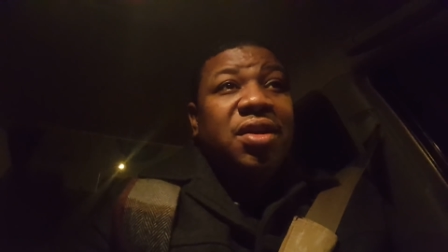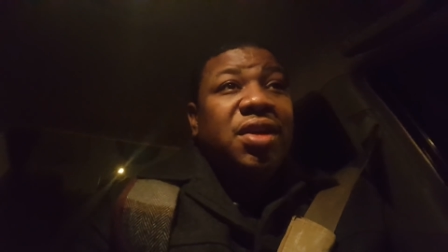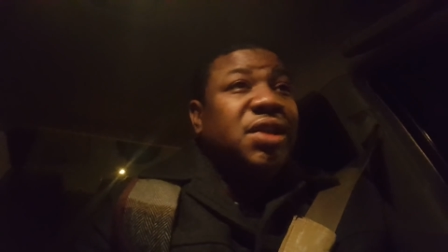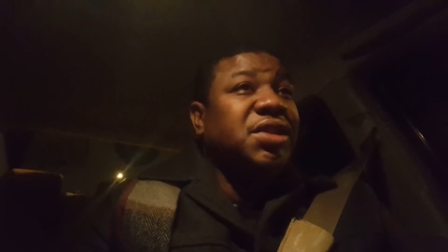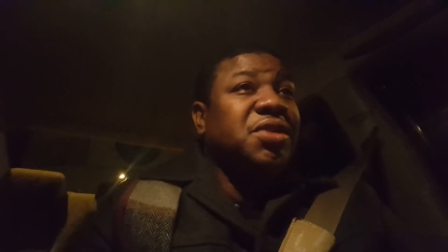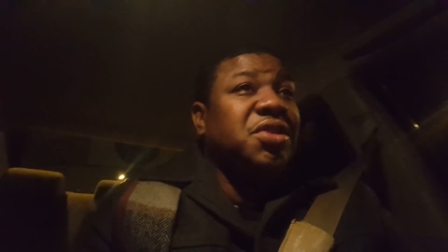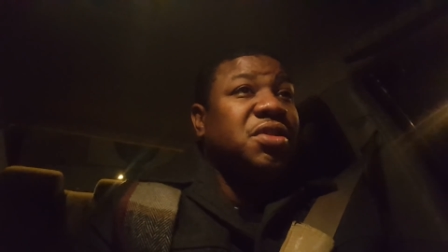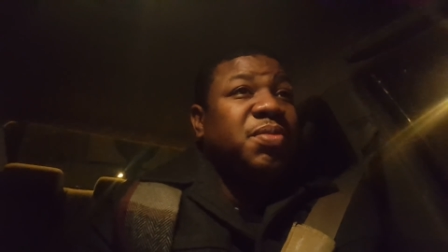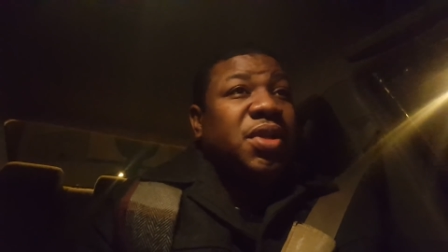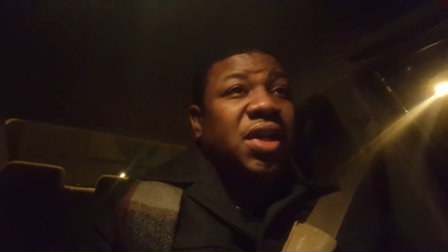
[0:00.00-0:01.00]
and she'd
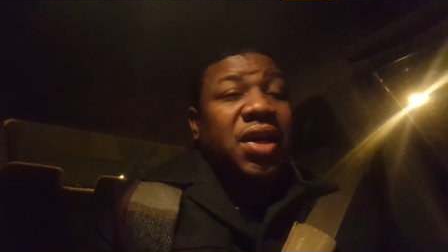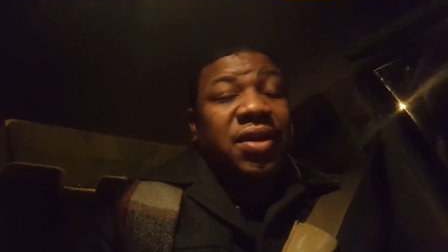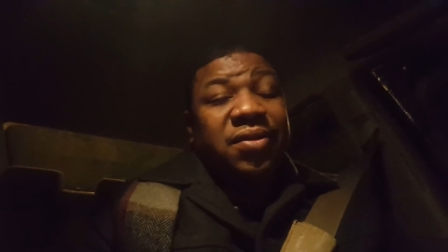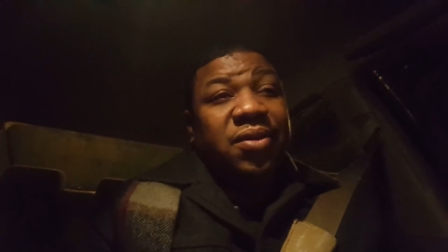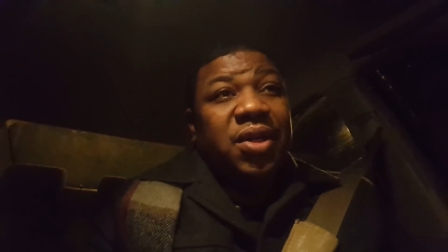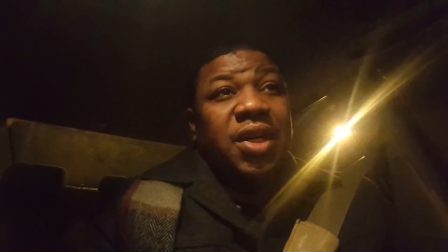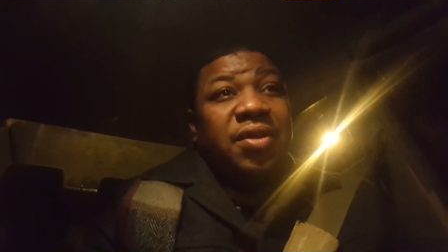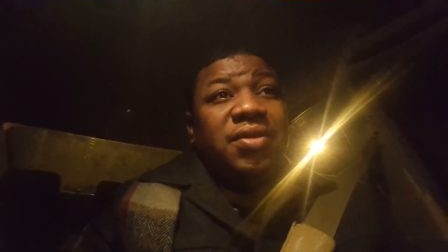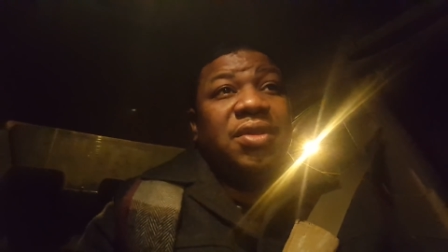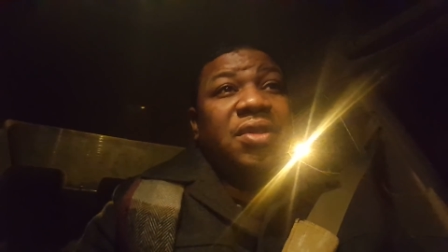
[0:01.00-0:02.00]
just be like,
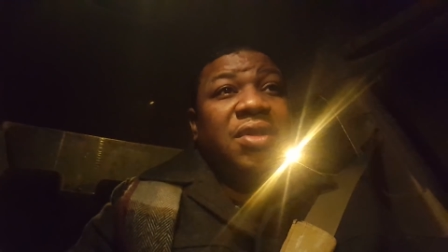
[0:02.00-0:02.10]
whatever.